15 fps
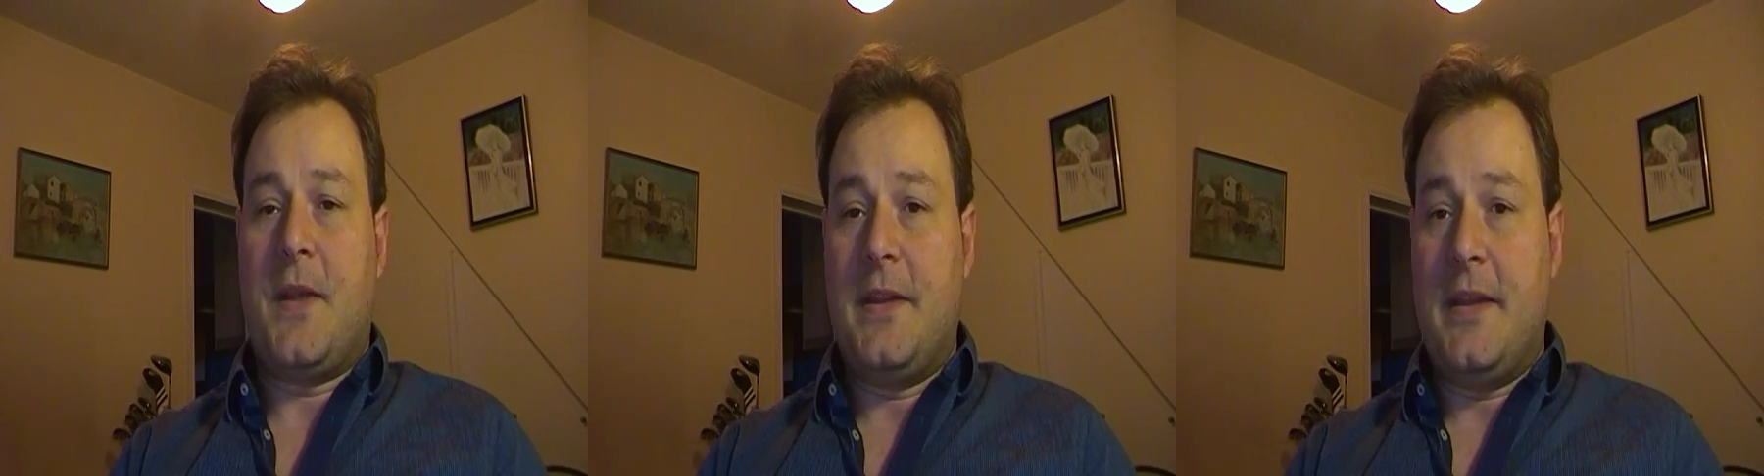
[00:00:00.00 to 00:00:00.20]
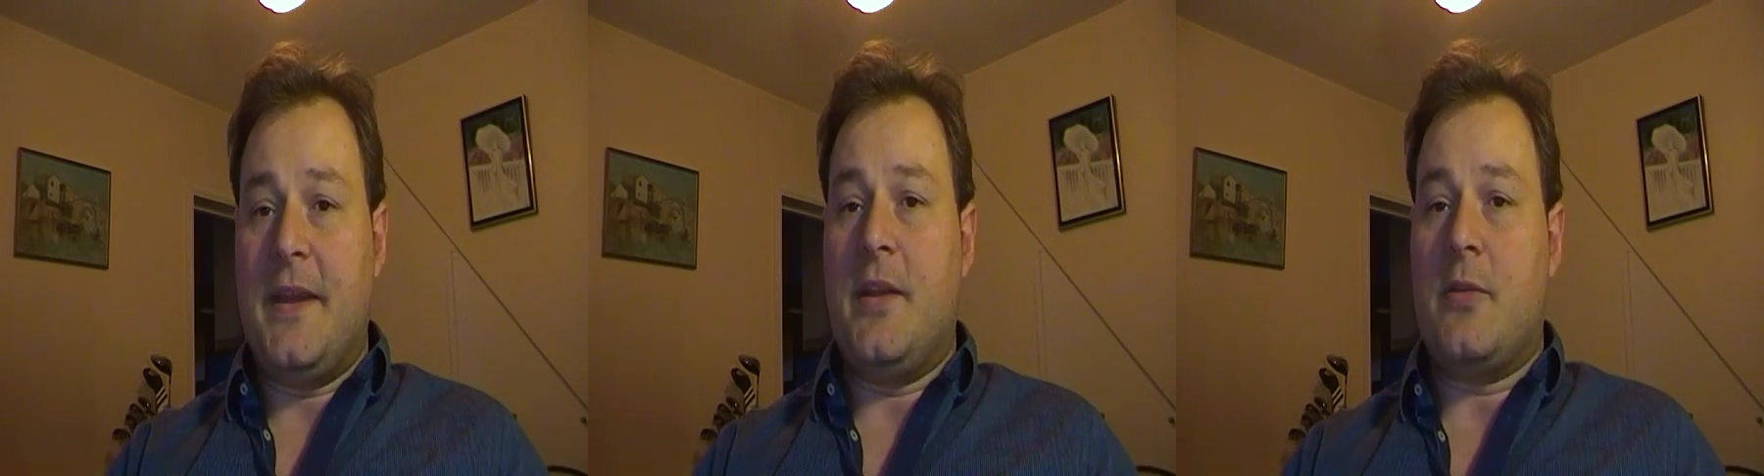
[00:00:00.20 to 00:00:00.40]

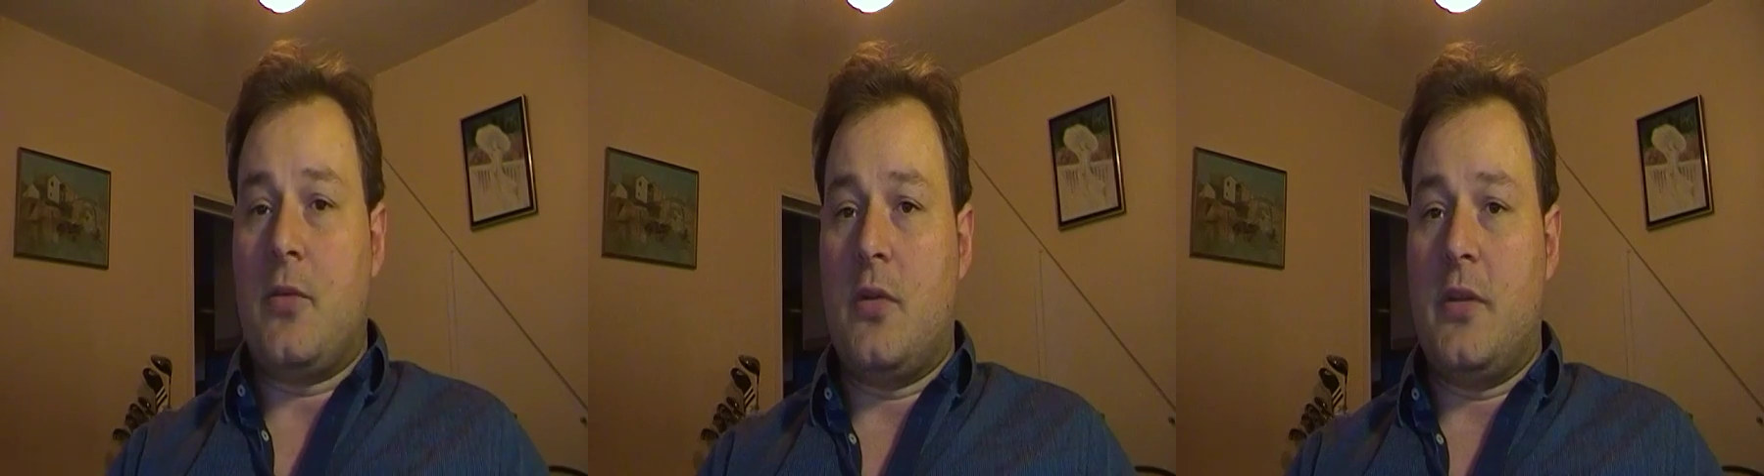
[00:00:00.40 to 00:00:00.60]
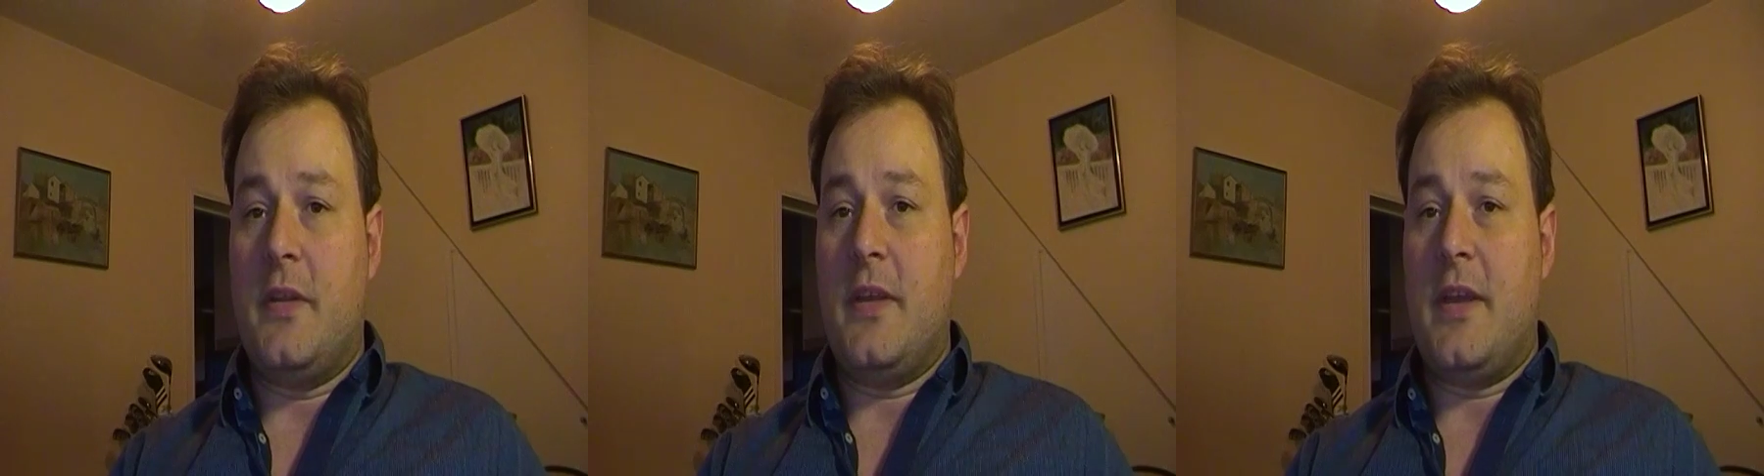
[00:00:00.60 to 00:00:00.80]

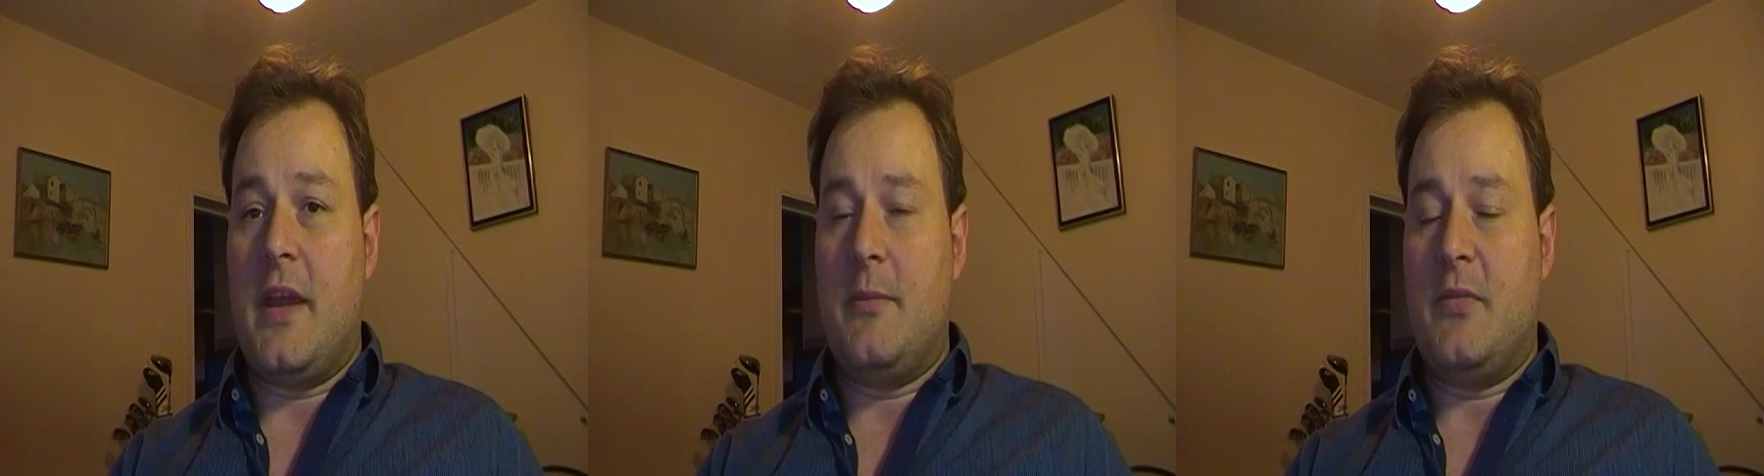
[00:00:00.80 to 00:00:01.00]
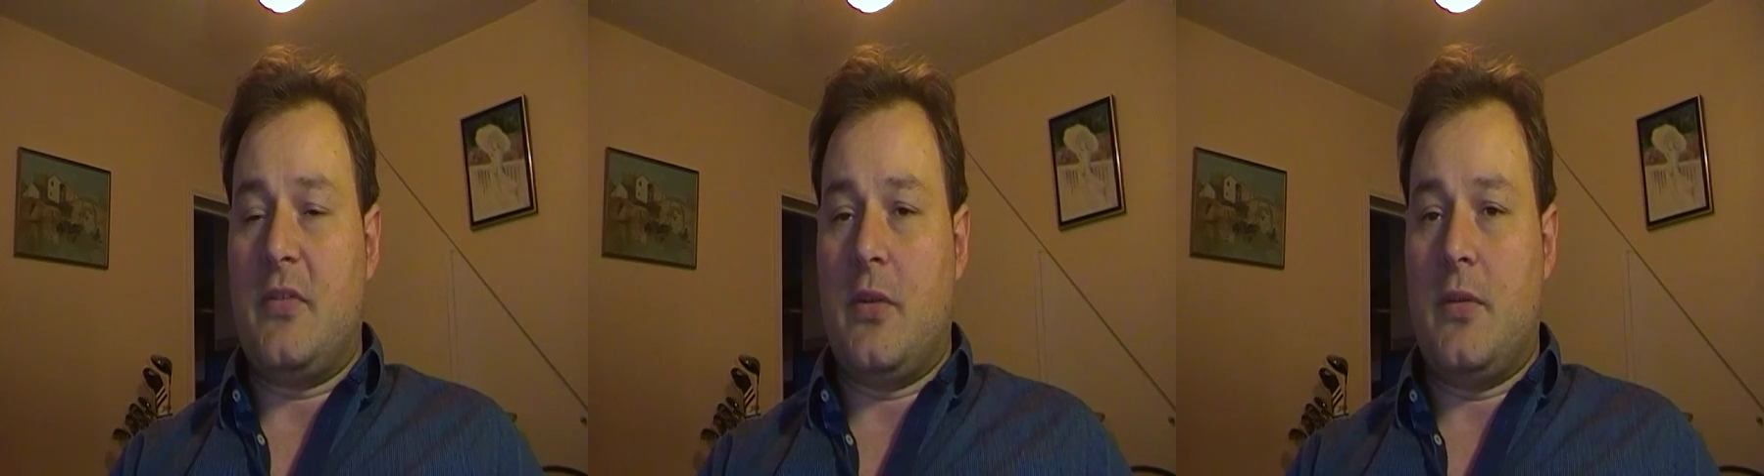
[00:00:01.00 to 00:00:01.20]
Later on in the
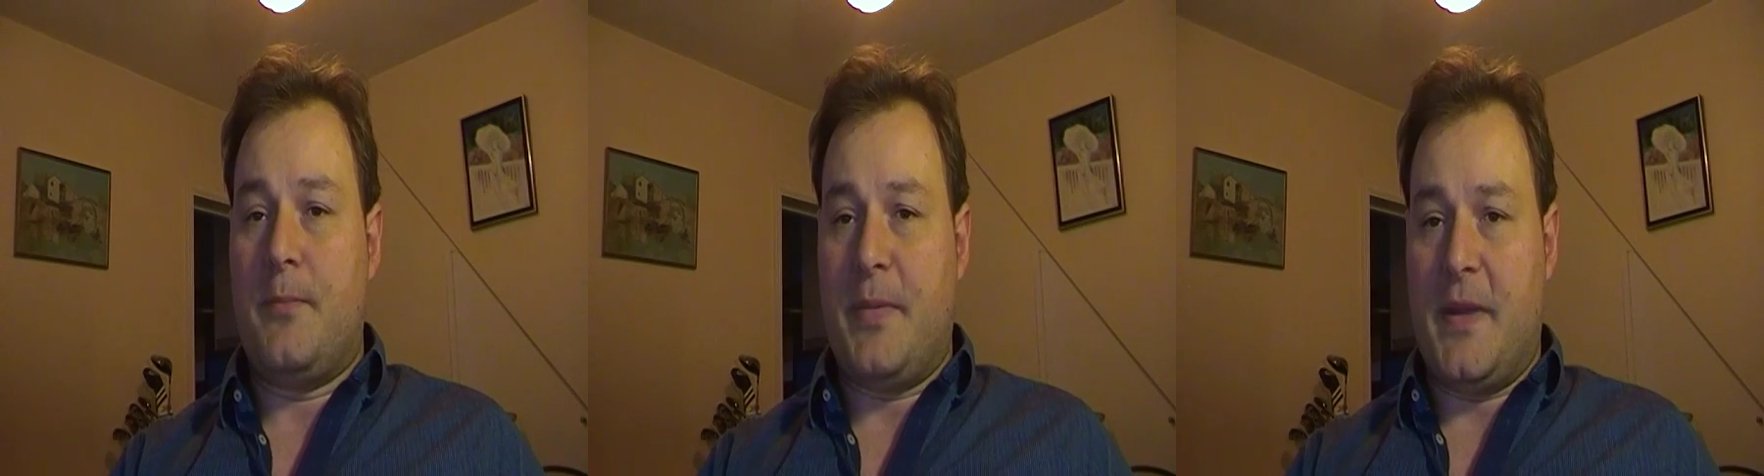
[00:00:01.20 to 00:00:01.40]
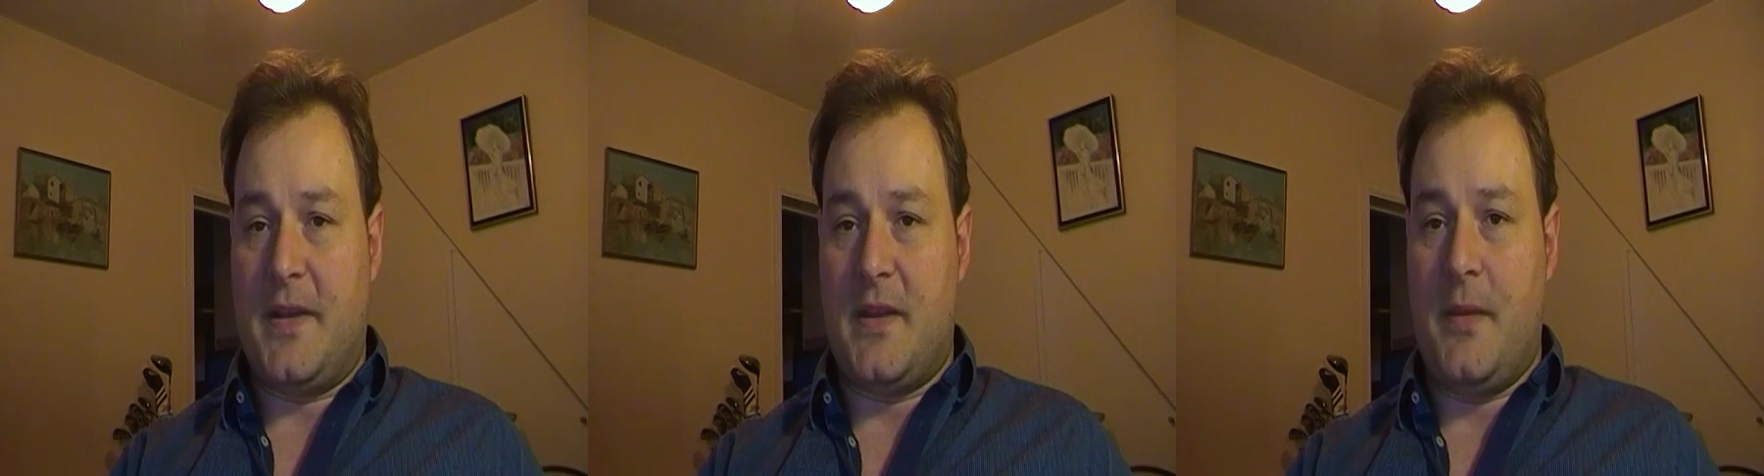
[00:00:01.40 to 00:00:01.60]
game,
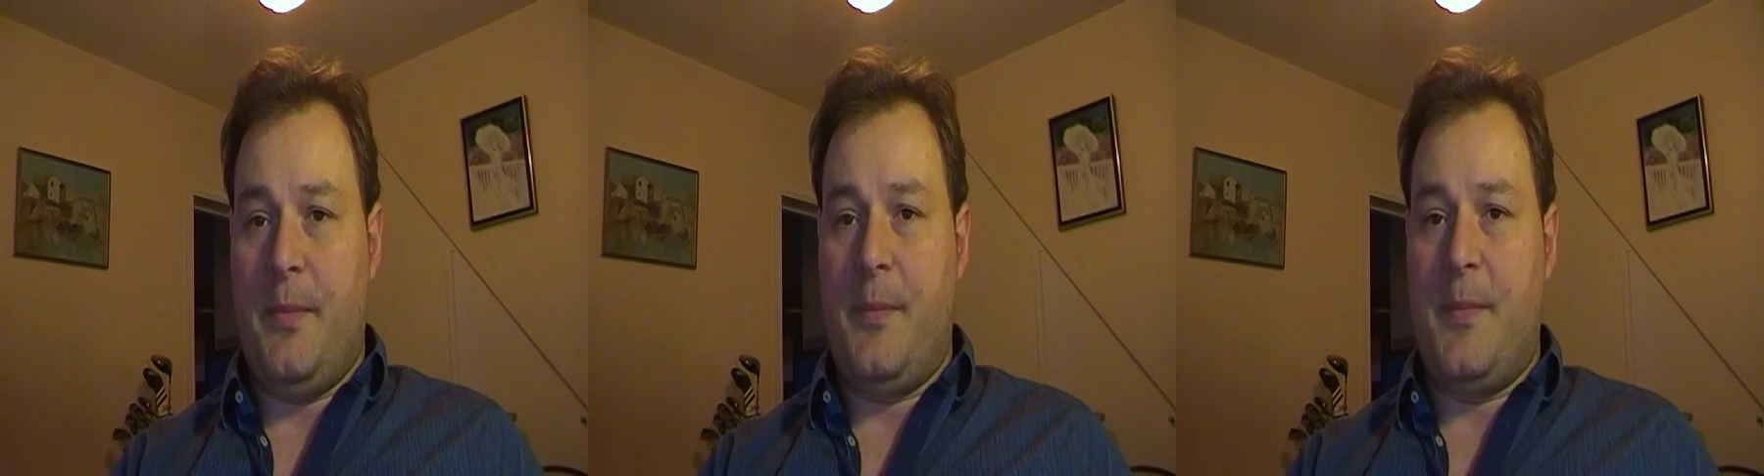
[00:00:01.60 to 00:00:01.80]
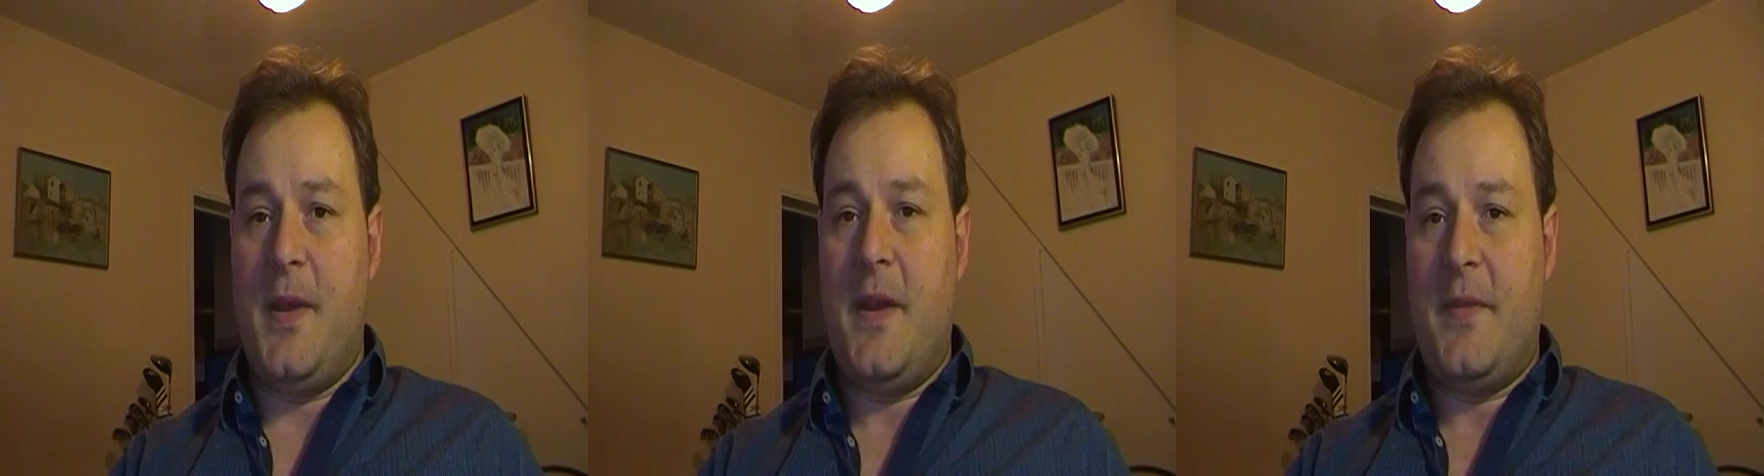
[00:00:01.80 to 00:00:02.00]
Scotland picked
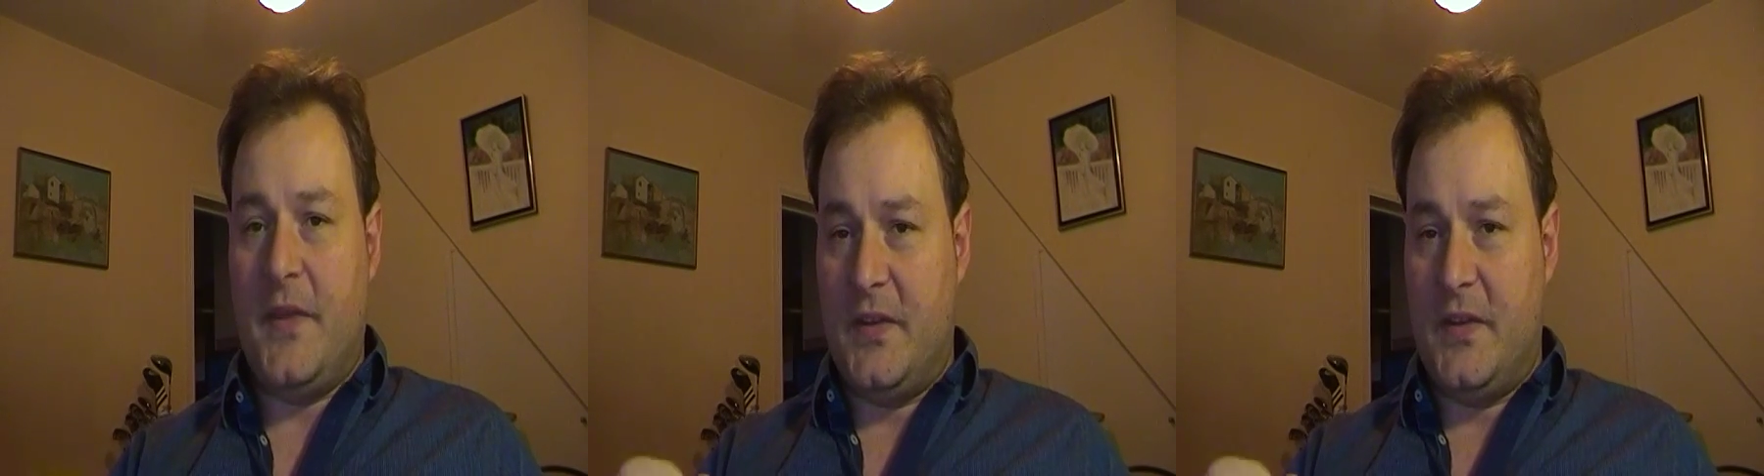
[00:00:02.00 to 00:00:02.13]
up a bit,